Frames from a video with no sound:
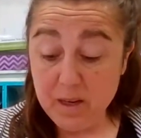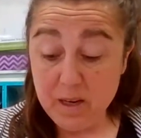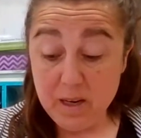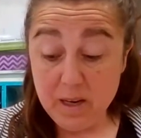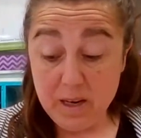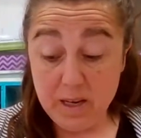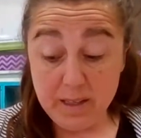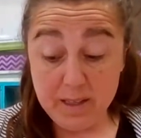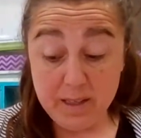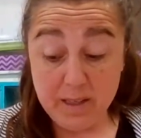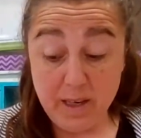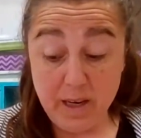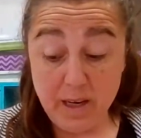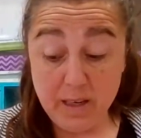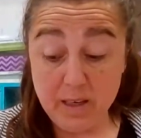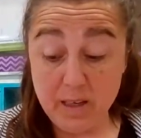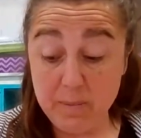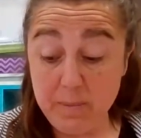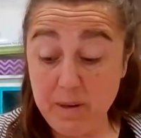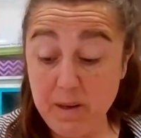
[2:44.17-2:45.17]
A
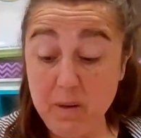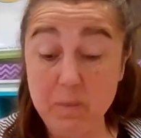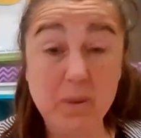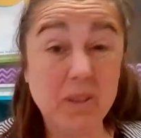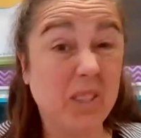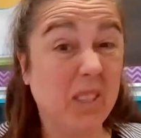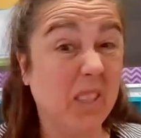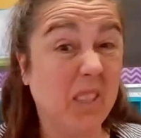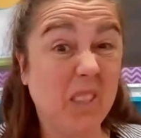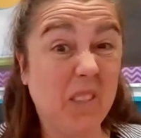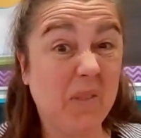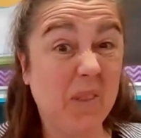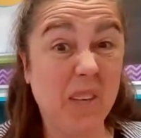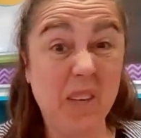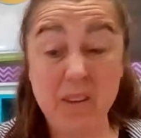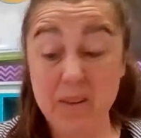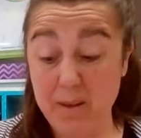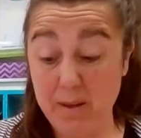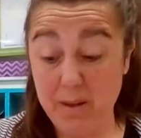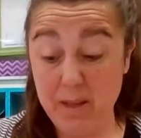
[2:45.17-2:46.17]
soccer ball was a sphere,
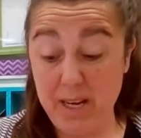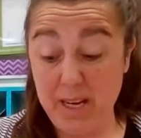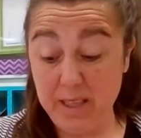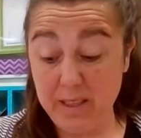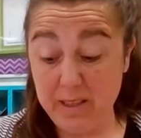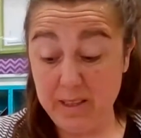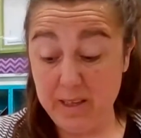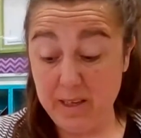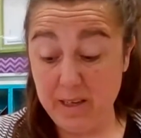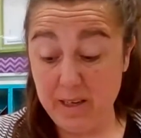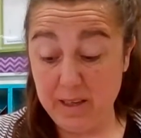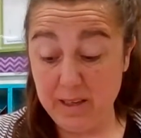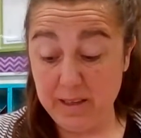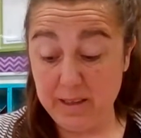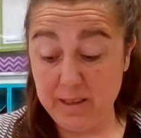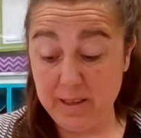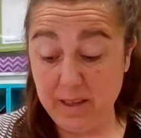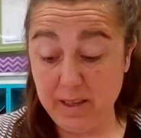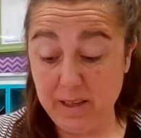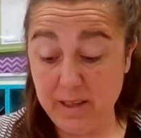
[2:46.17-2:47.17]
and that's not a
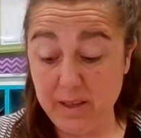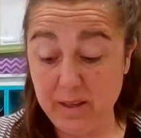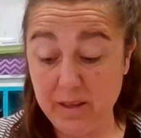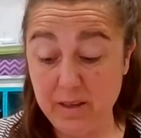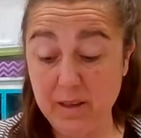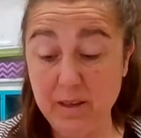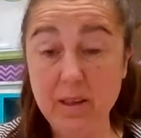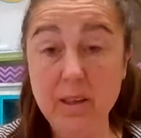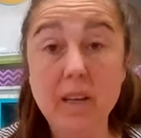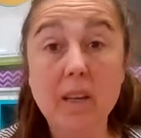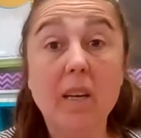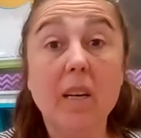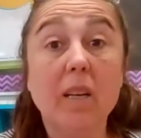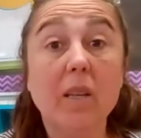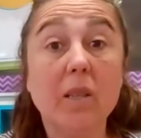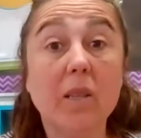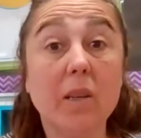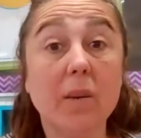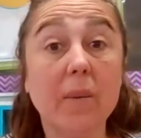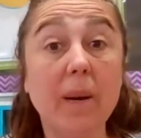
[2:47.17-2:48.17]
cylinder.
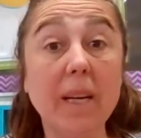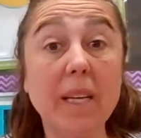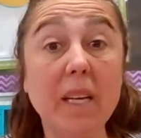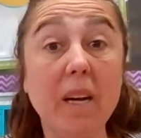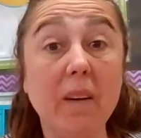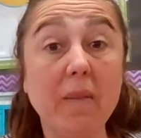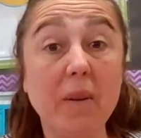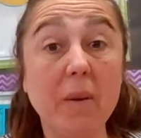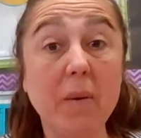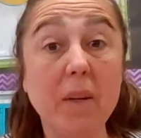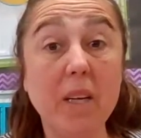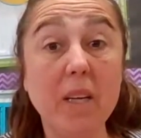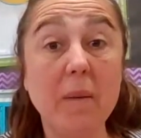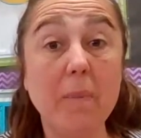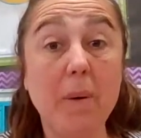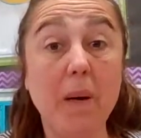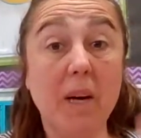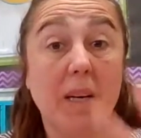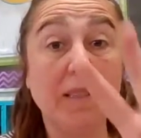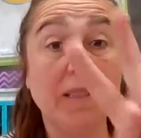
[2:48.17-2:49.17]
So right now, if you need to
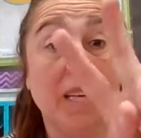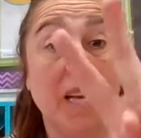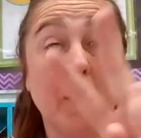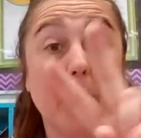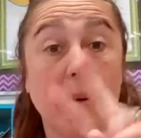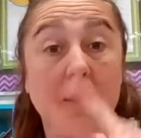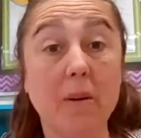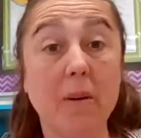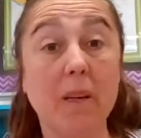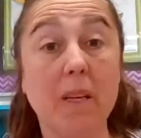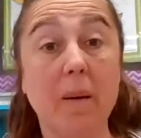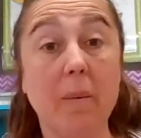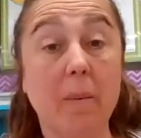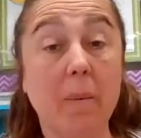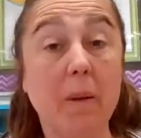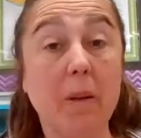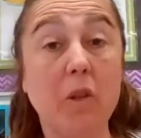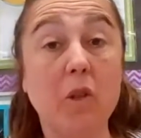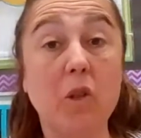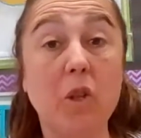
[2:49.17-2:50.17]
pause it, I want you to come up
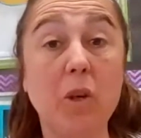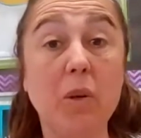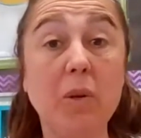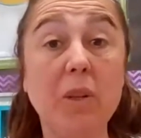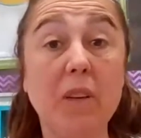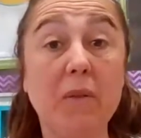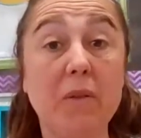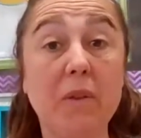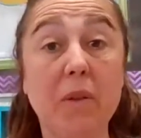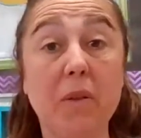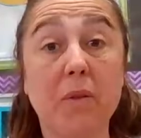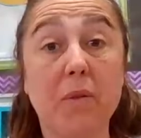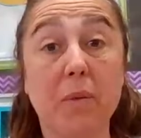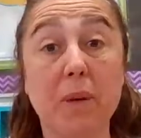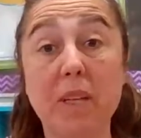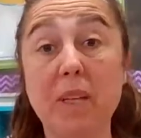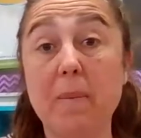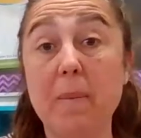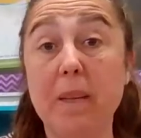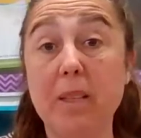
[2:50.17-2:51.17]
with two different
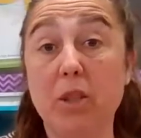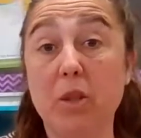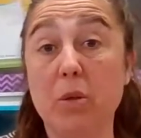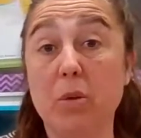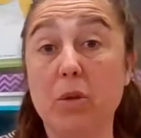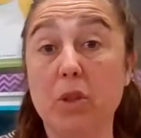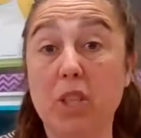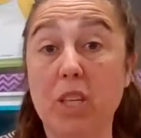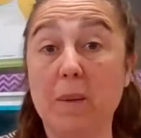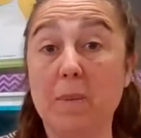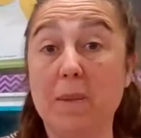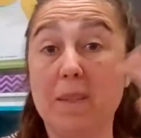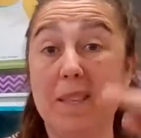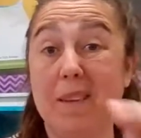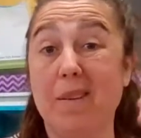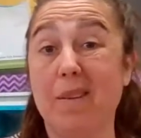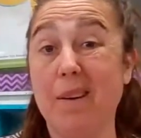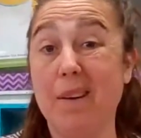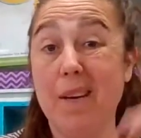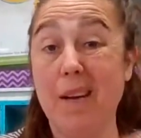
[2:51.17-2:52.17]
three-dimensional shapes that are
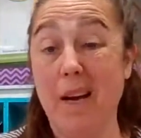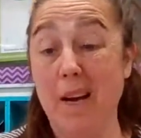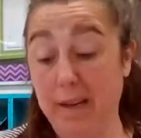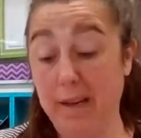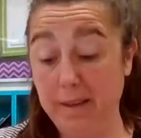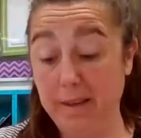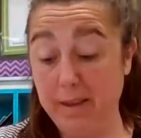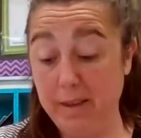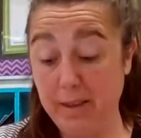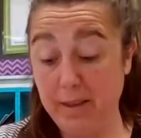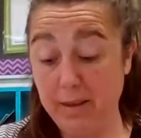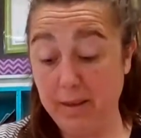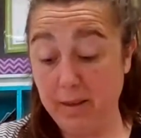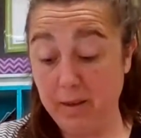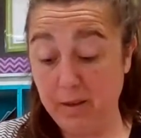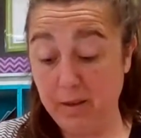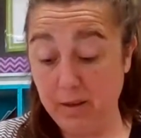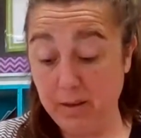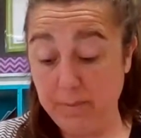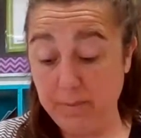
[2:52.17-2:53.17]
not a
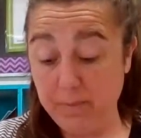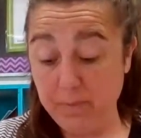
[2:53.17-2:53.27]
cylinder.